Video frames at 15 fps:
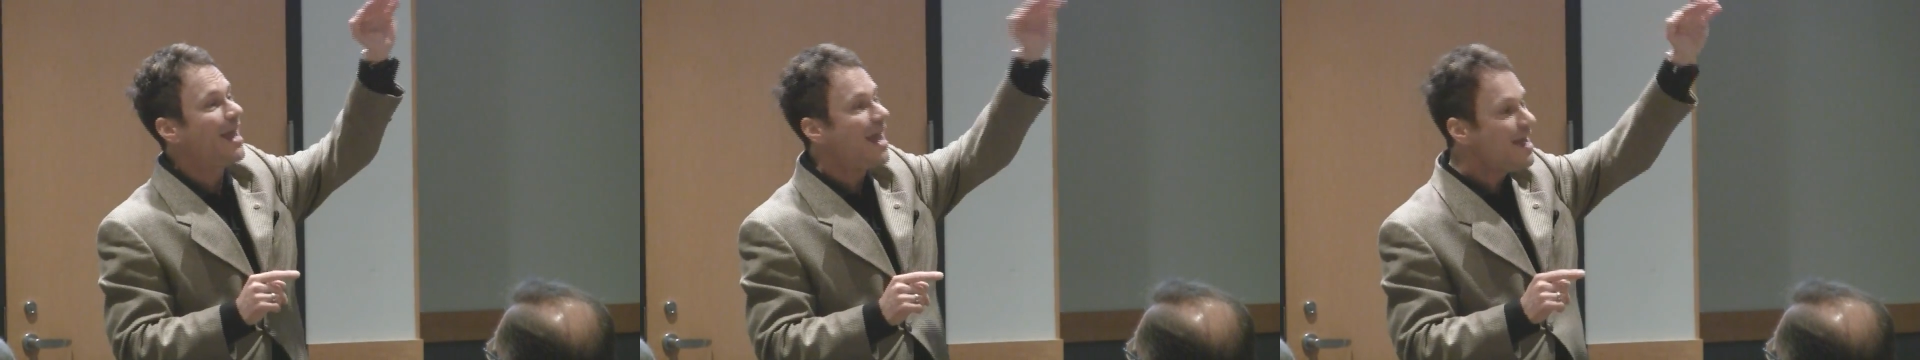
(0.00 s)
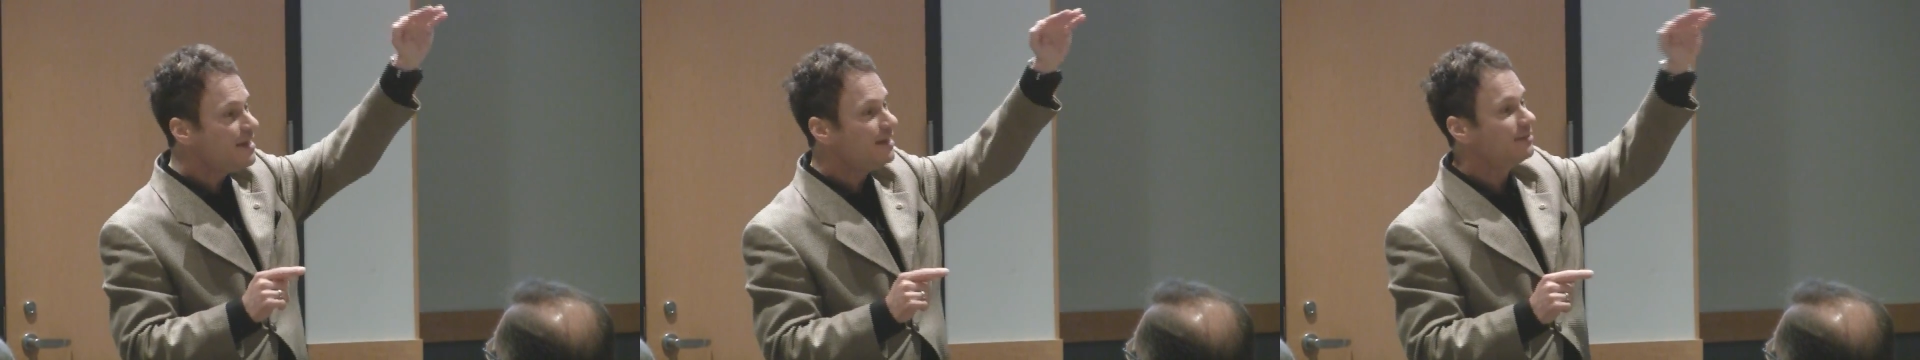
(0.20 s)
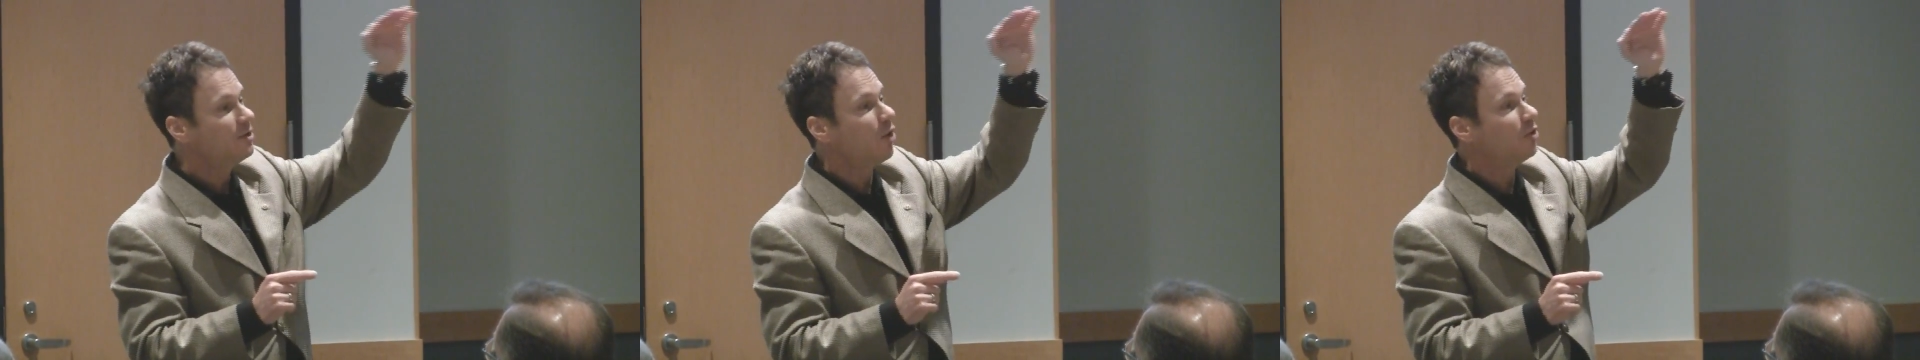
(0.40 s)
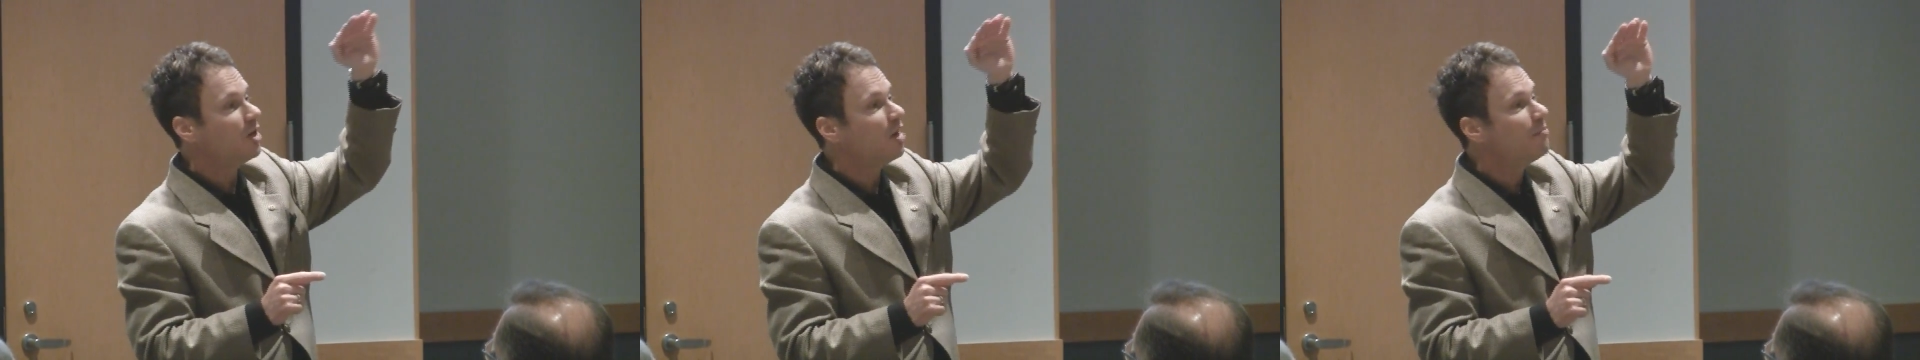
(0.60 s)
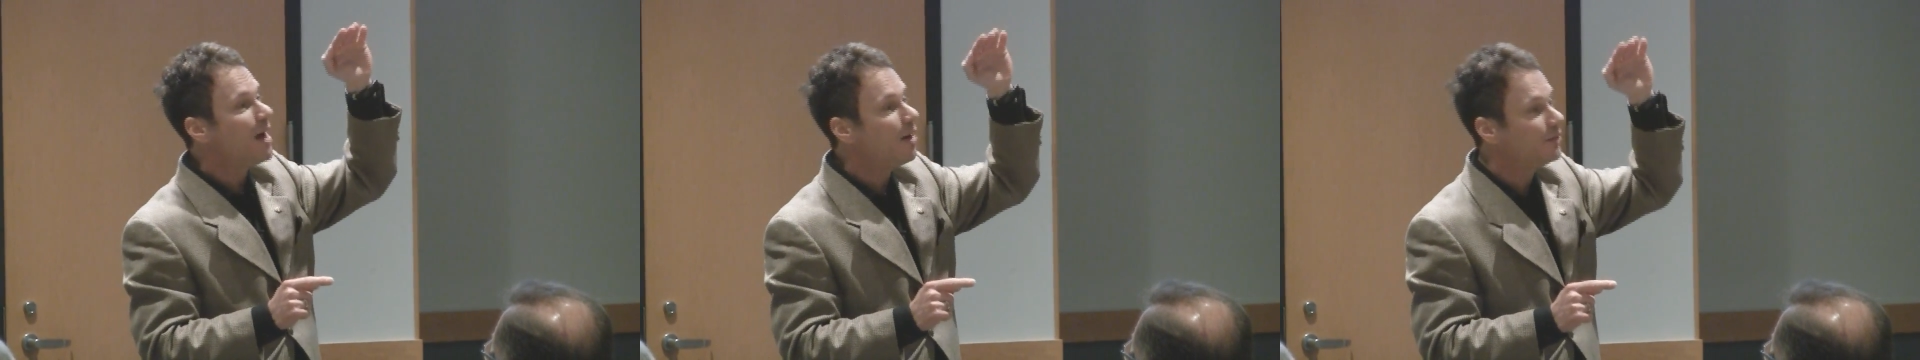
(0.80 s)
anecdote
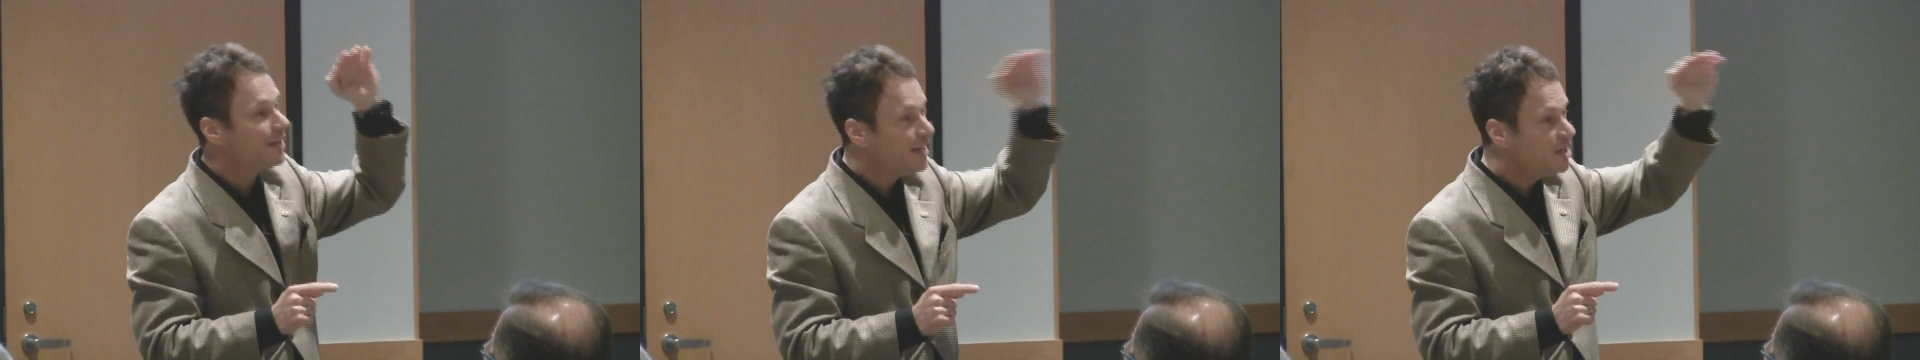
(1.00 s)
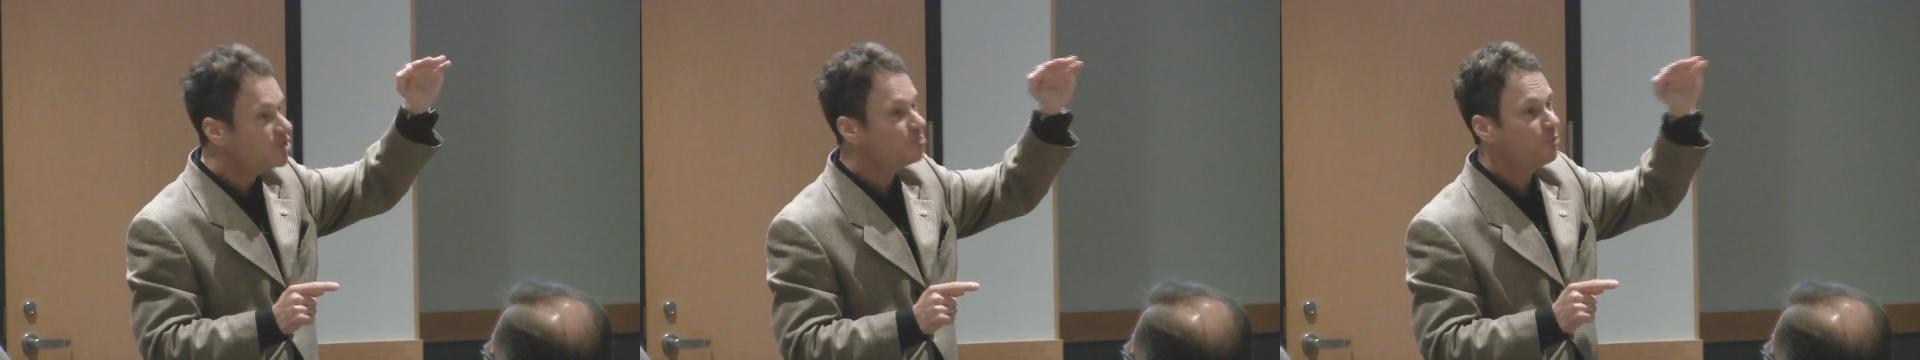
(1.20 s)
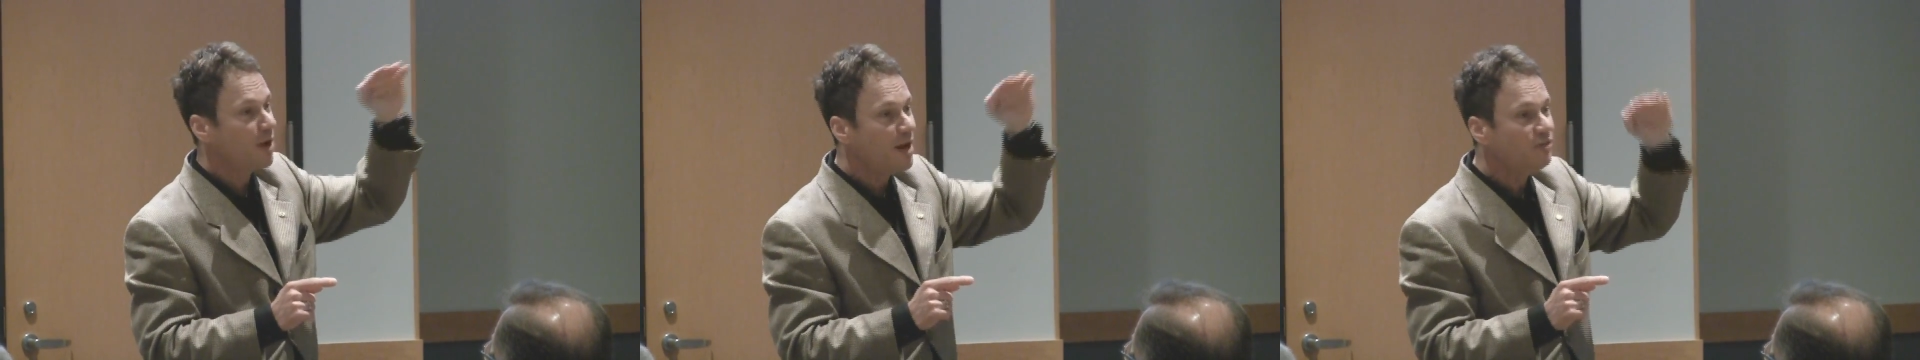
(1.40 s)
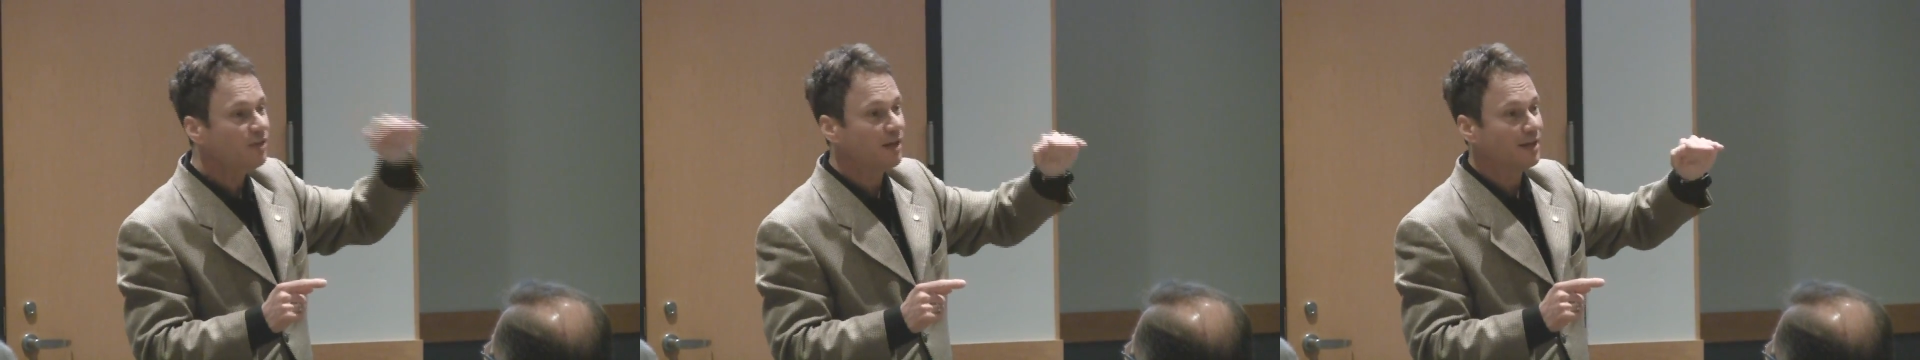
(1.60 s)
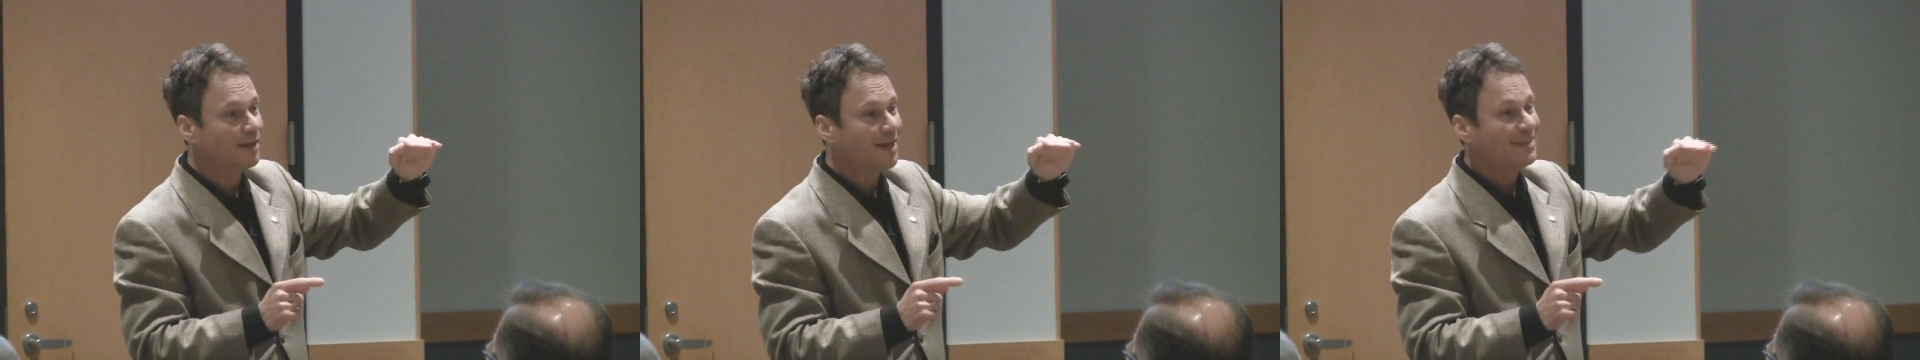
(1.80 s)
about each
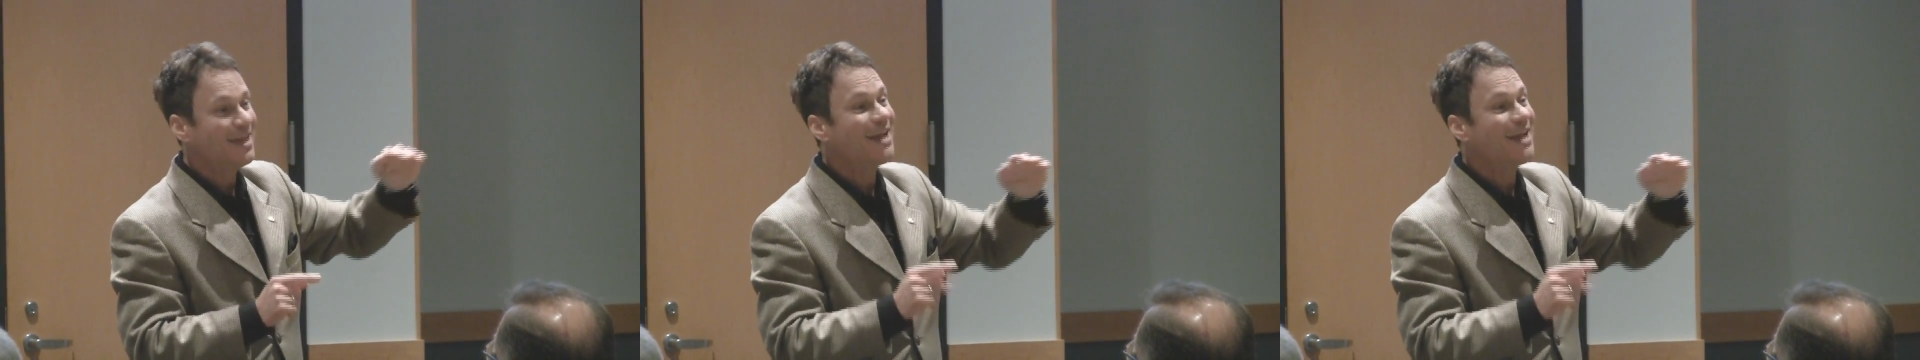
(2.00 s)
president.